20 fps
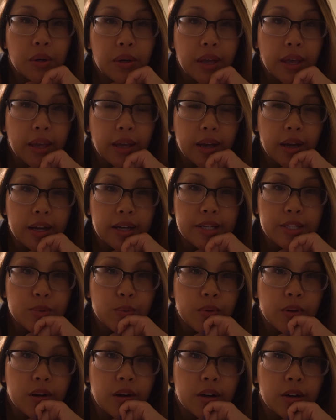Okay, guys,
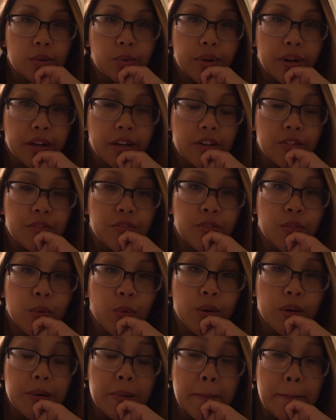we're all ready
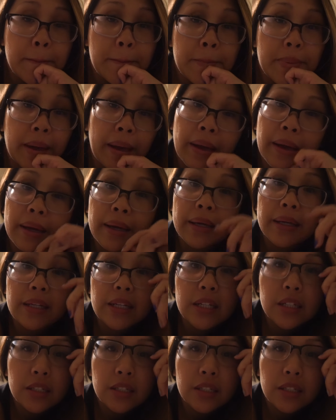for bed.